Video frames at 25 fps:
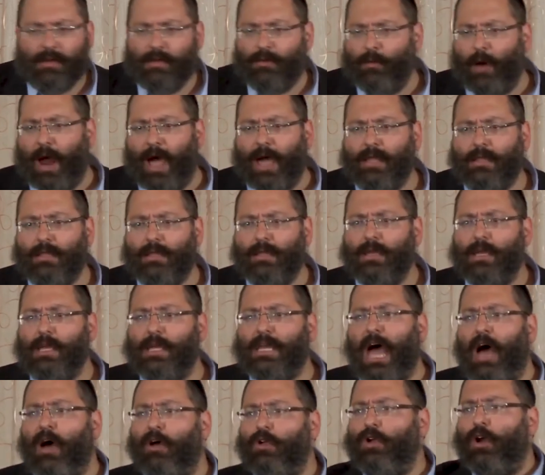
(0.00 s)
Right?
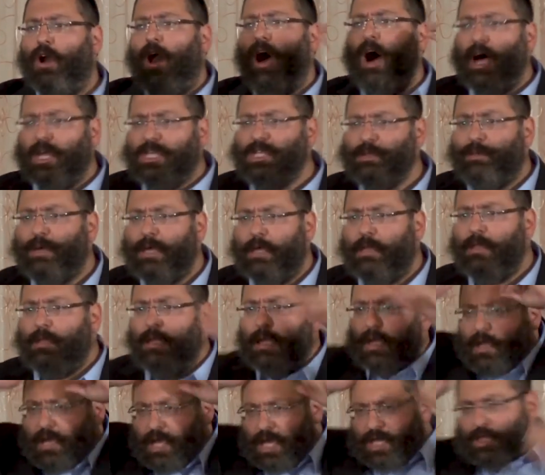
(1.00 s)
Now, your husband
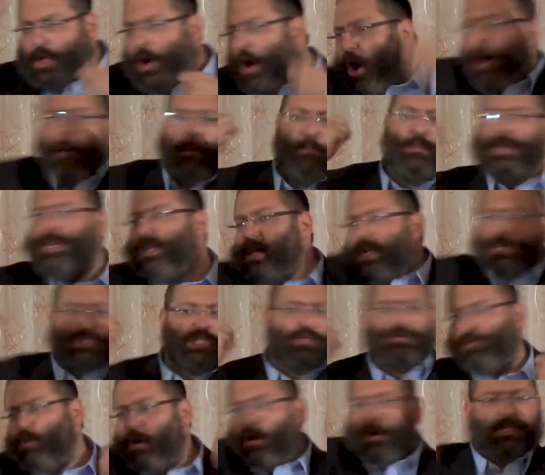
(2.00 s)
is opening
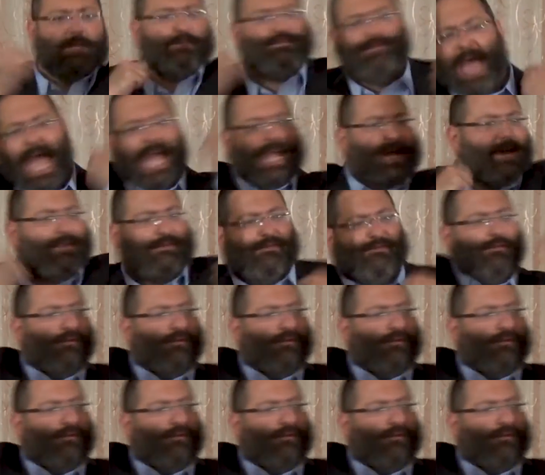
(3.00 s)
drawers back and